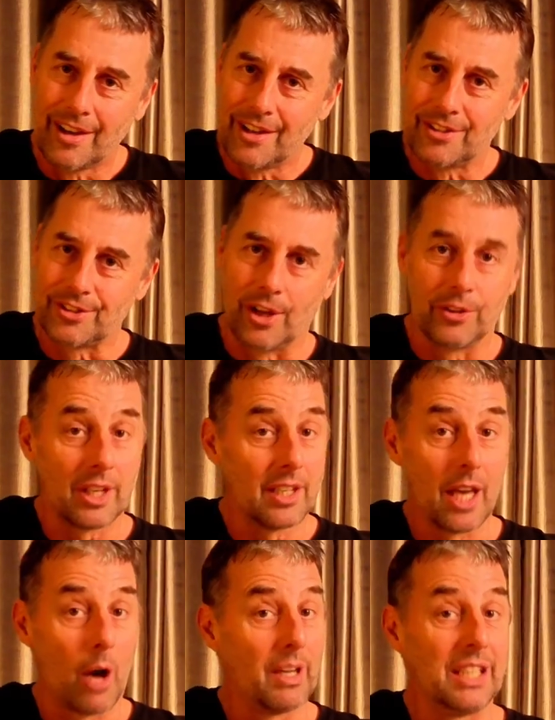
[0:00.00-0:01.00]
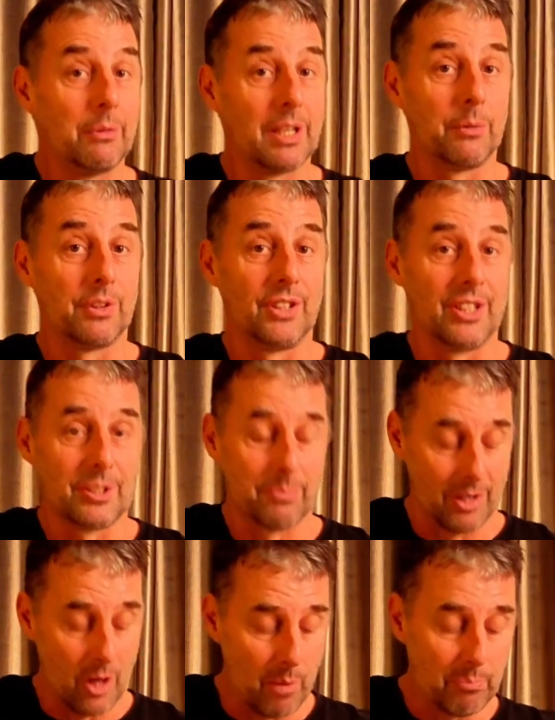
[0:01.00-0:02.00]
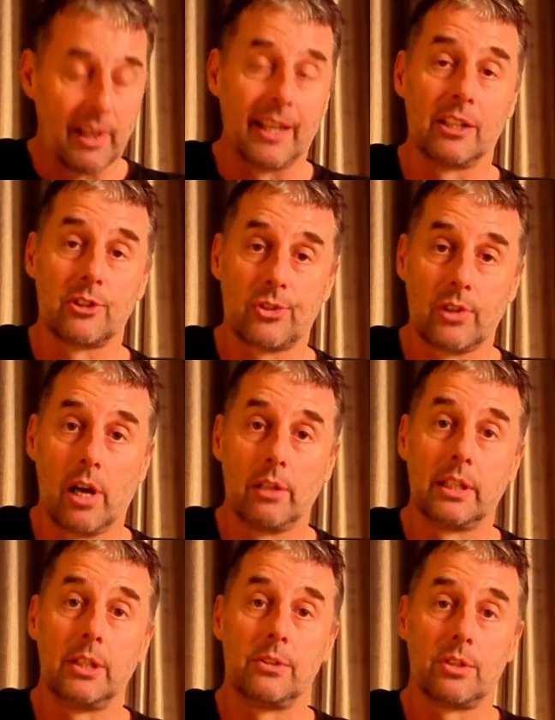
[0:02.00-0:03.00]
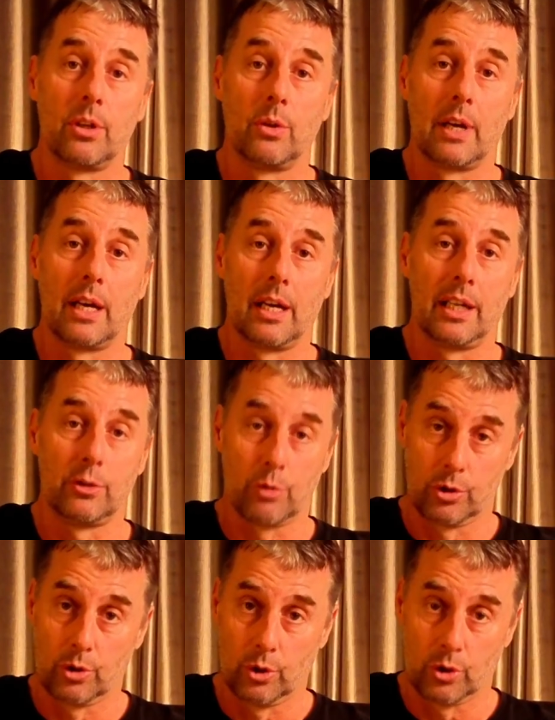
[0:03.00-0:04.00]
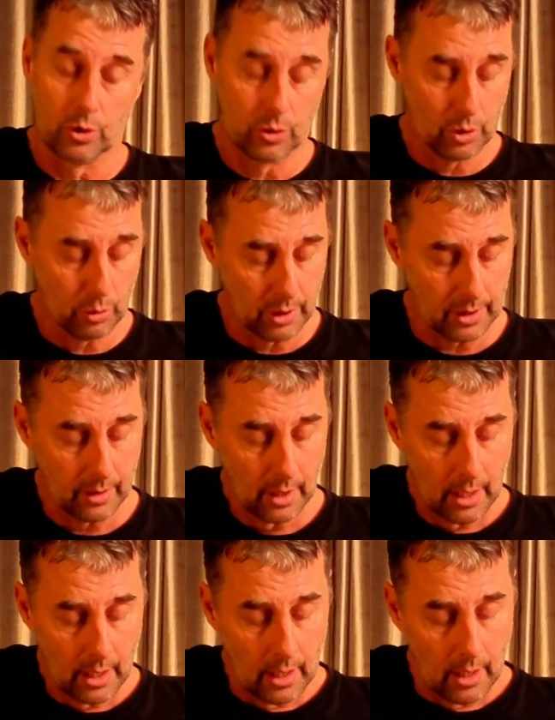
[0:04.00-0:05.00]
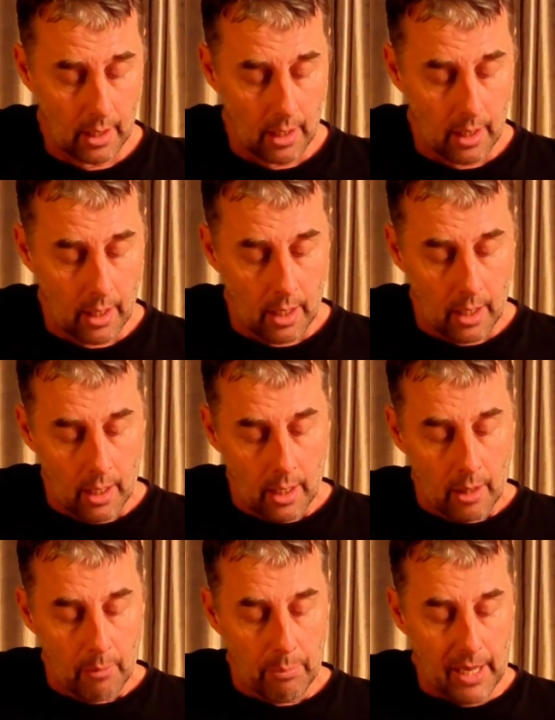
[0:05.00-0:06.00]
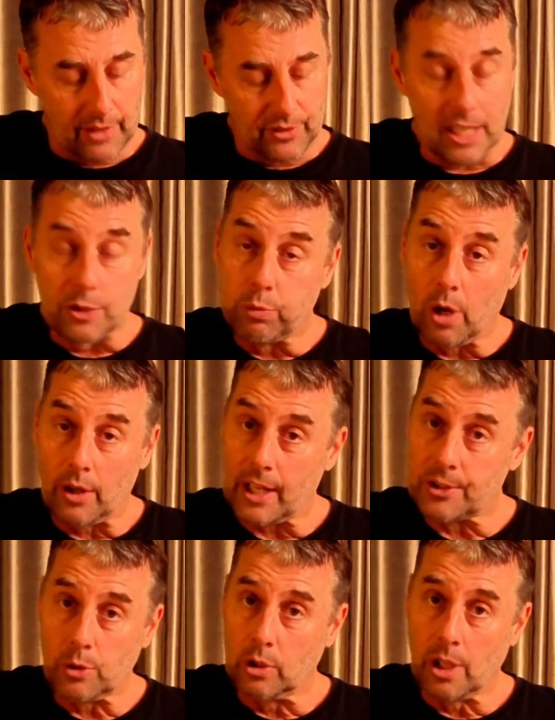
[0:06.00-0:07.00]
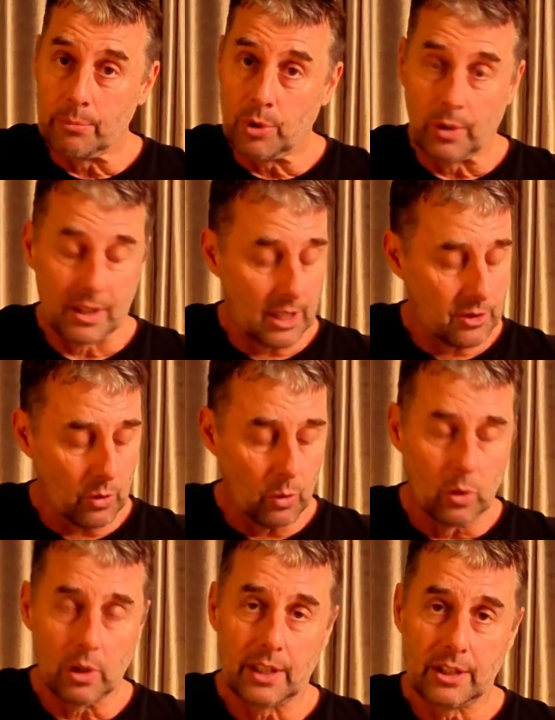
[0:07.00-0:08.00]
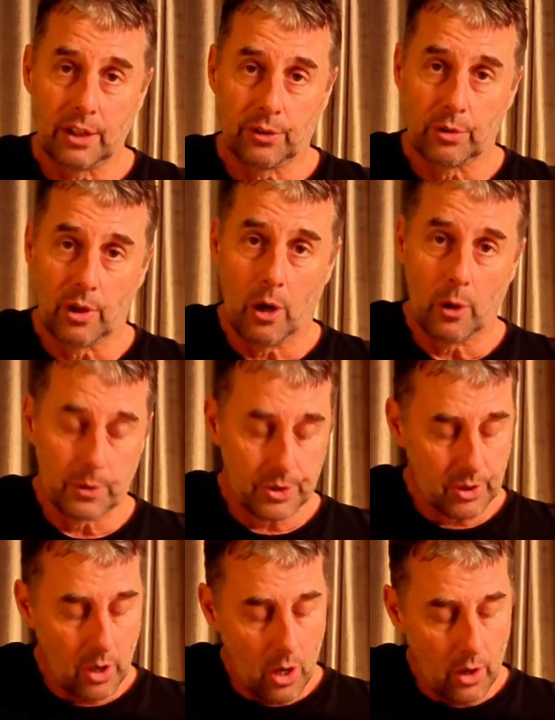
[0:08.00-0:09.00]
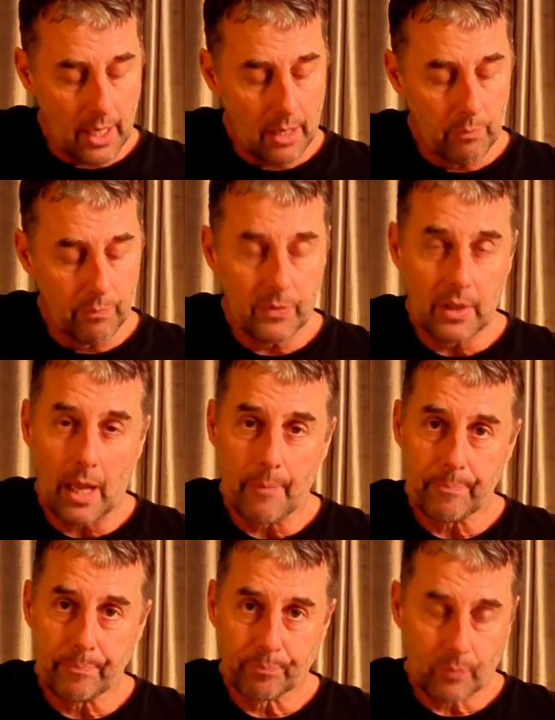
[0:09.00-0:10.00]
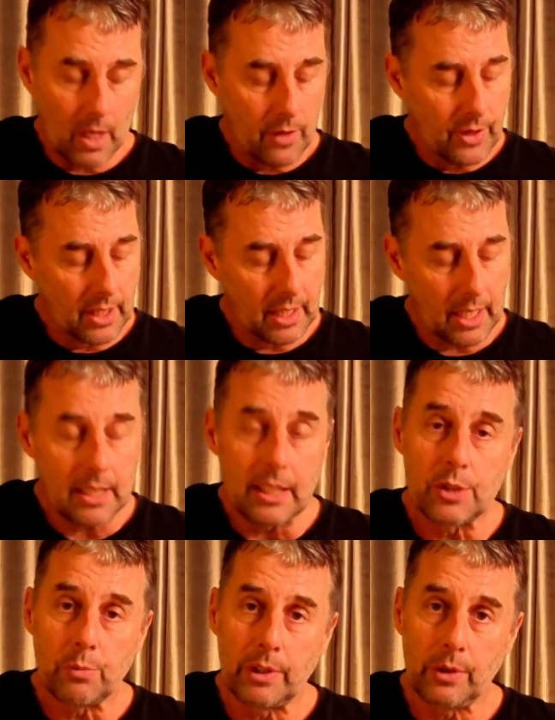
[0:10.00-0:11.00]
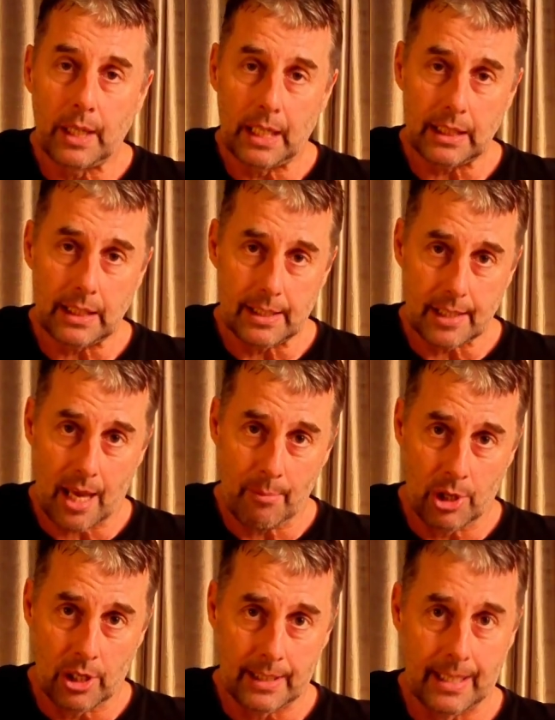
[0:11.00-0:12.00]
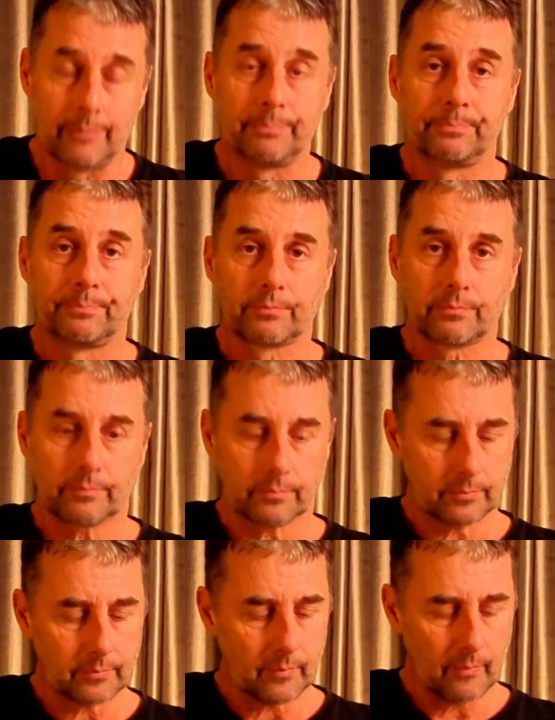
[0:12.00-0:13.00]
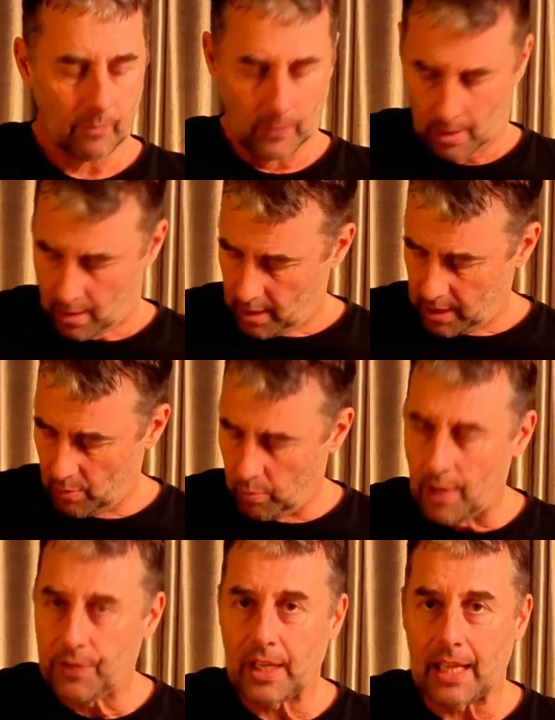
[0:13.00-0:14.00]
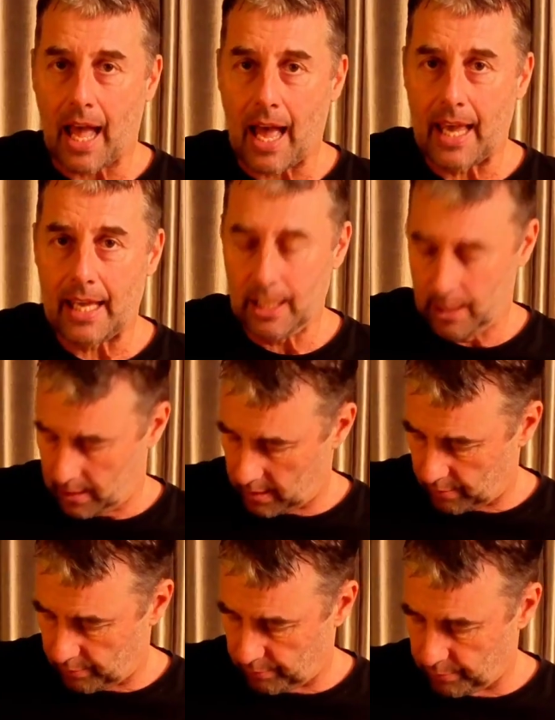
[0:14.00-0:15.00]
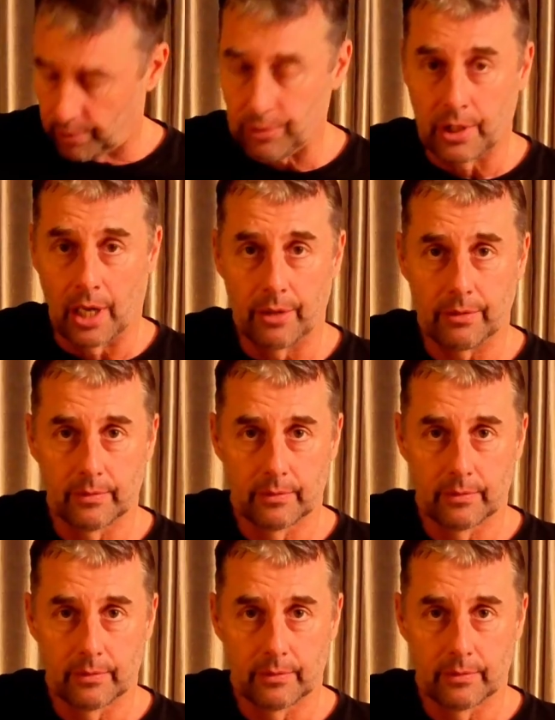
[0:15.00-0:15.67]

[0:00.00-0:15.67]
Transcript: So you can go anywhere with this, but I'm playing it slowly to introduce you to it. But that's all I'm doing. That's all I did through the whole song. And the key is when you hit this A minor, you want that A root note